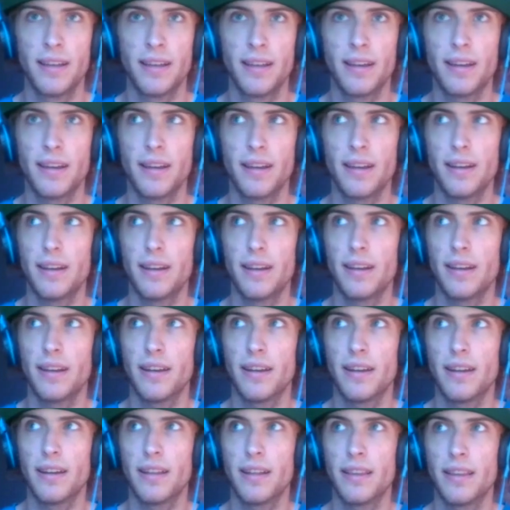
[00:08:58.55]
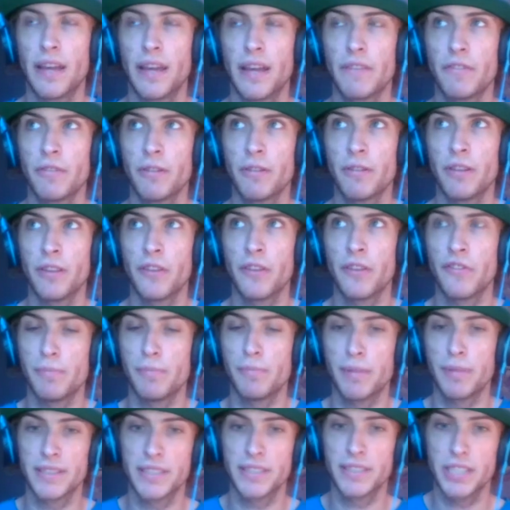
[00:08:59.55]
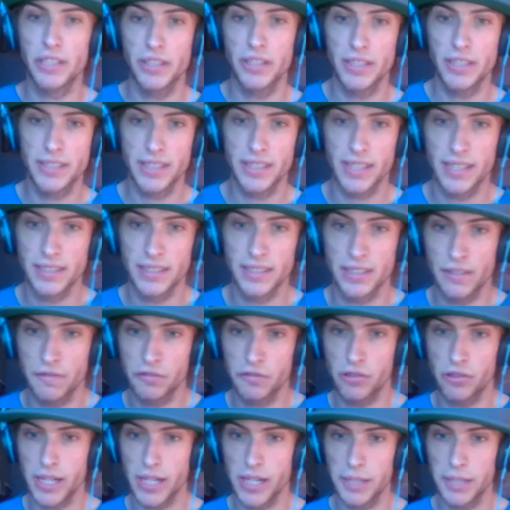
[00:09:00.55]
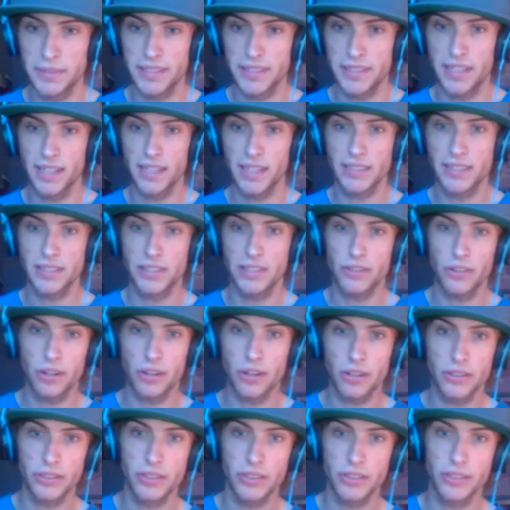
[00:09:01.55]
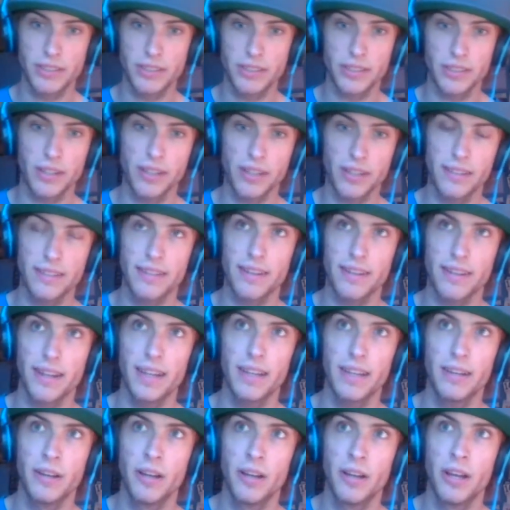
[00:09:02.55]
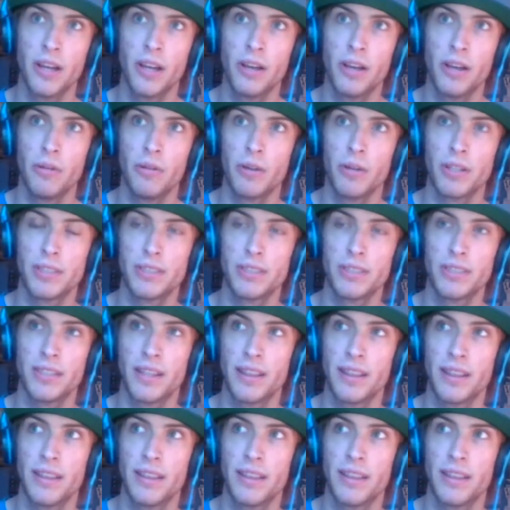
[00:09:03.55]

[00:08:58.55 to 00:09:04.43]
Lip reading: They have a big series against a 4-game set against the Dodgers starting tonight, which